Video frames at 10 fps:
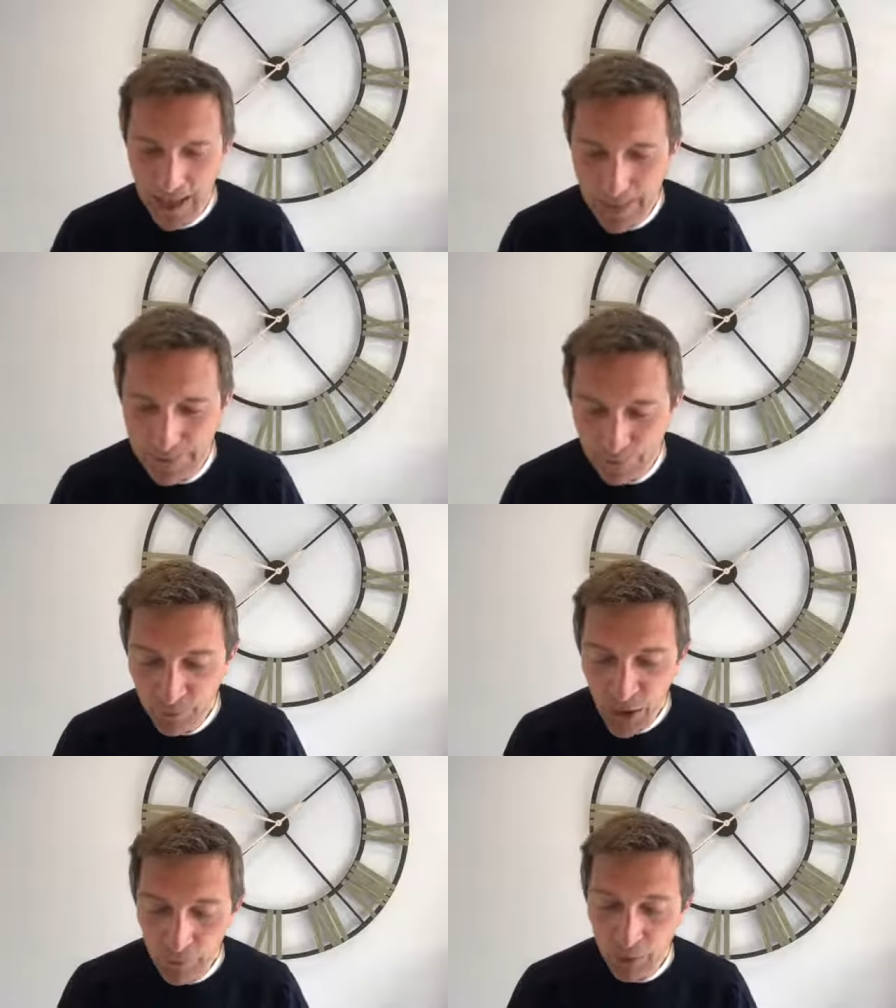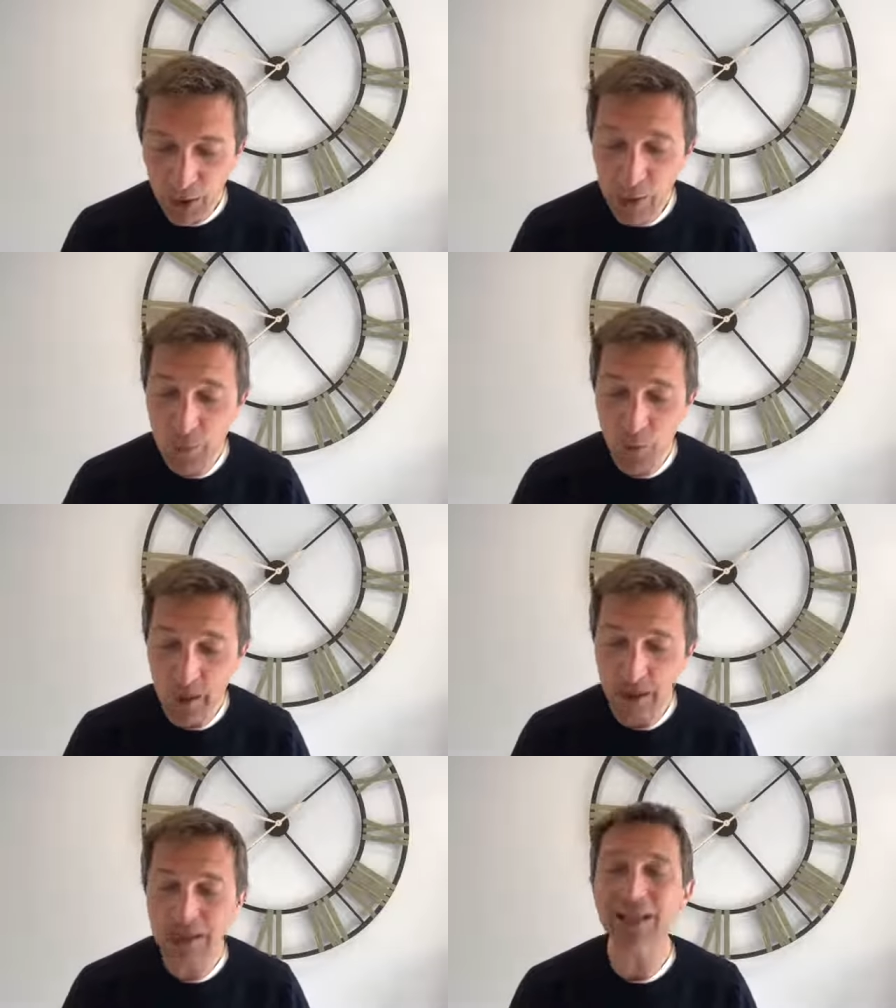
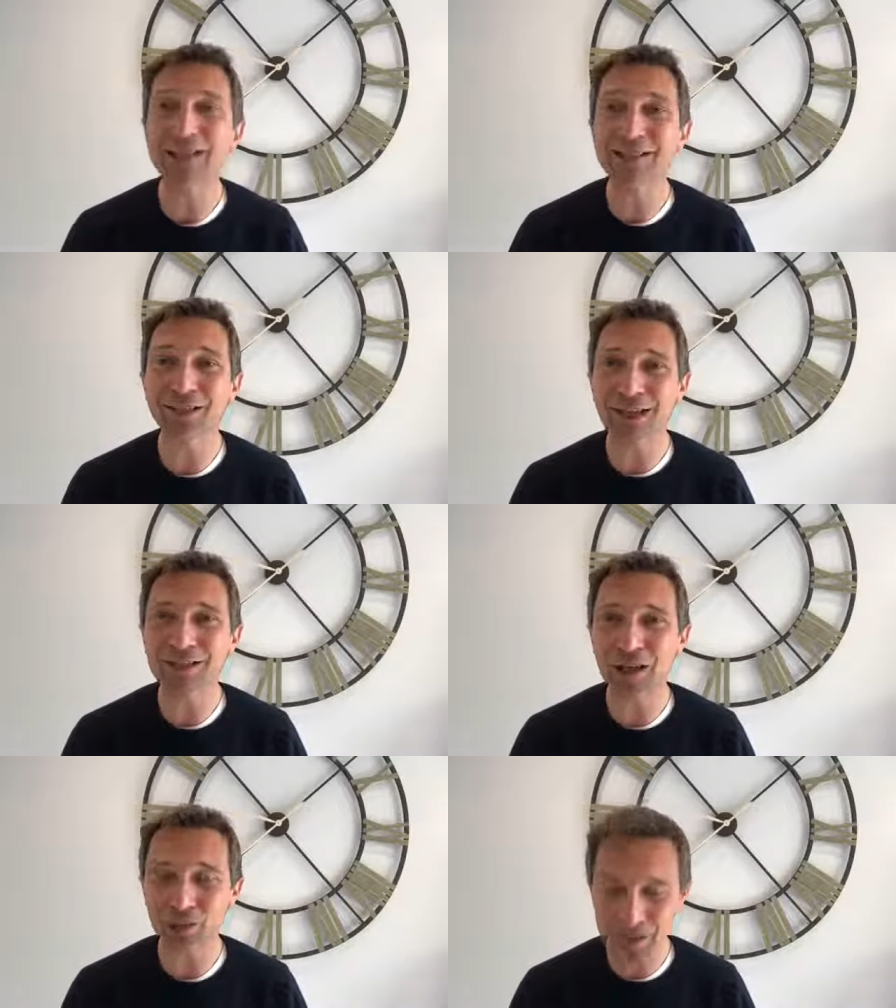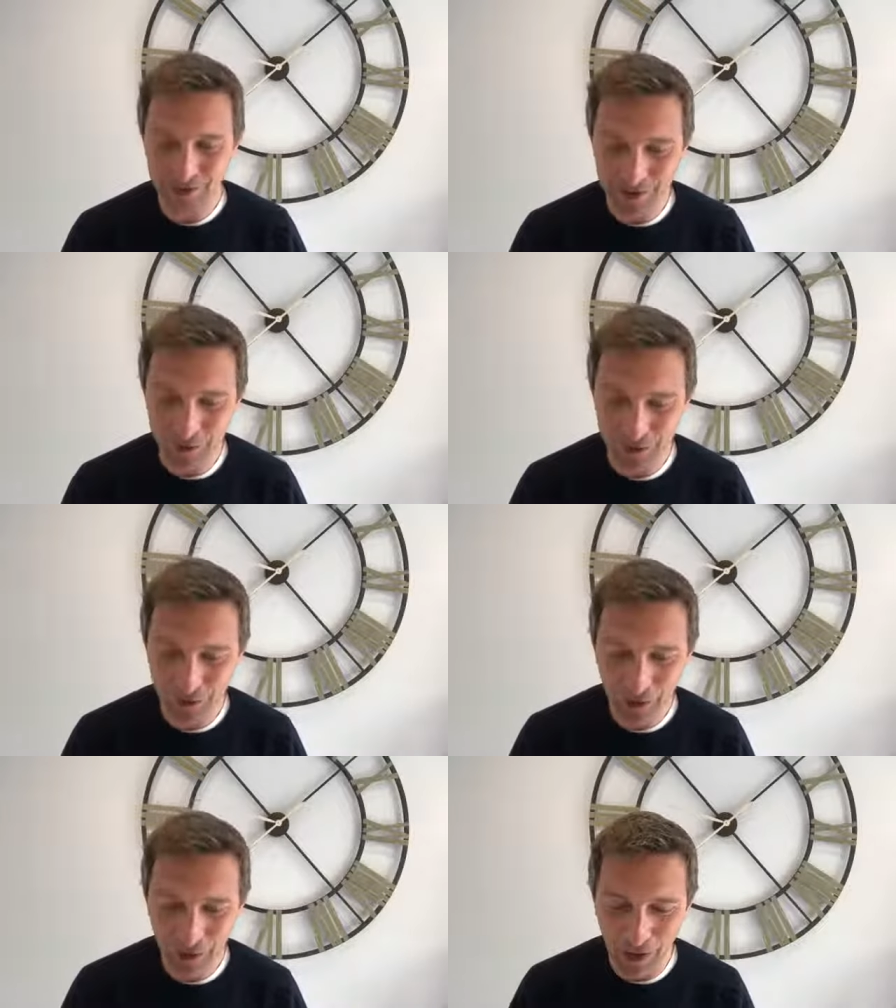Playmobil and classical antiquity. This was
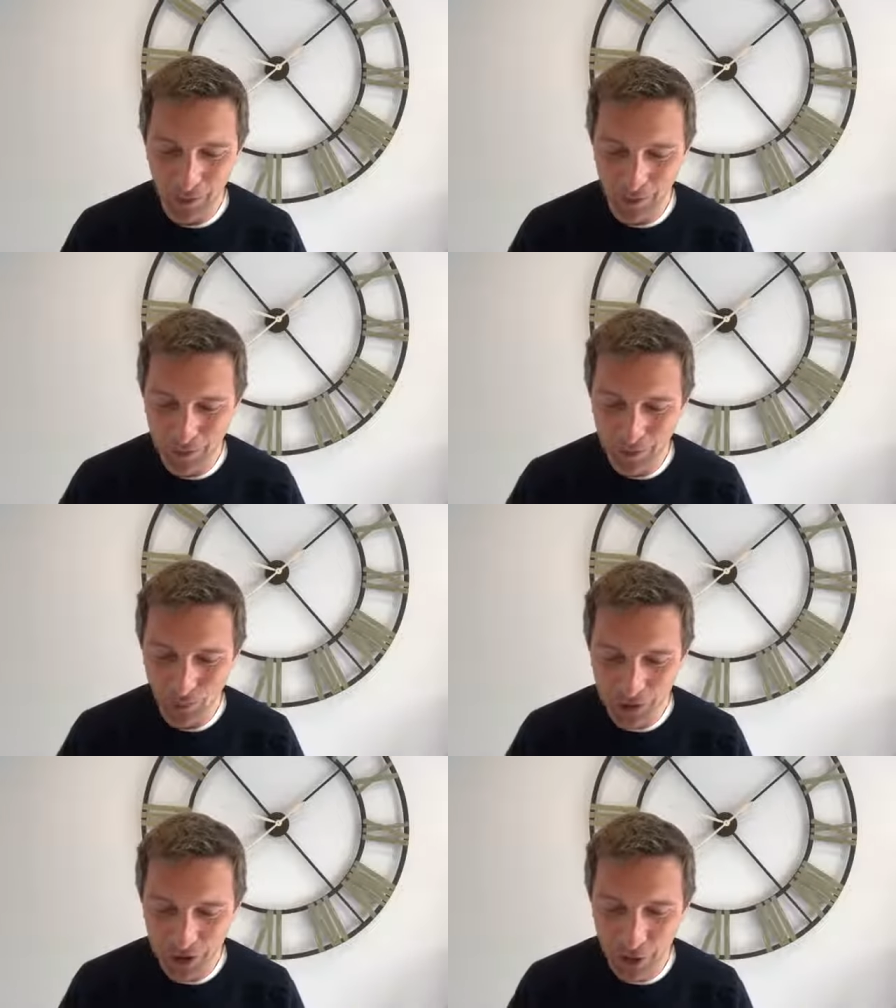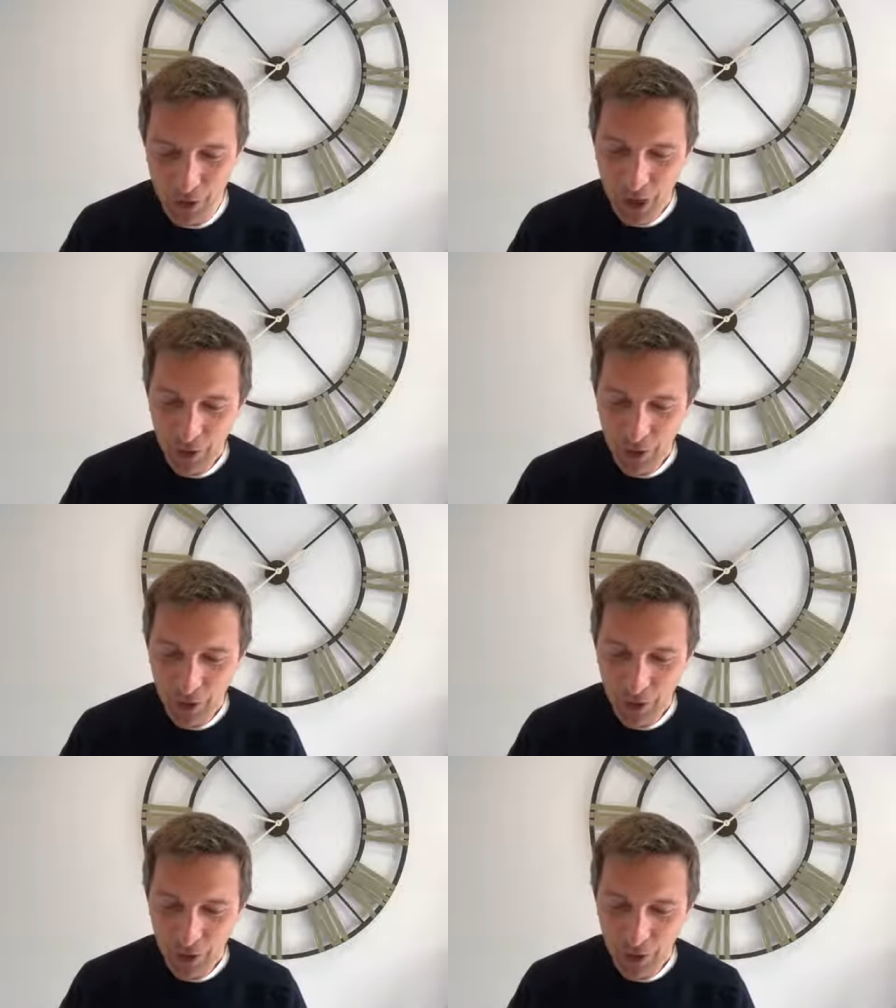another great thing. That's what's new.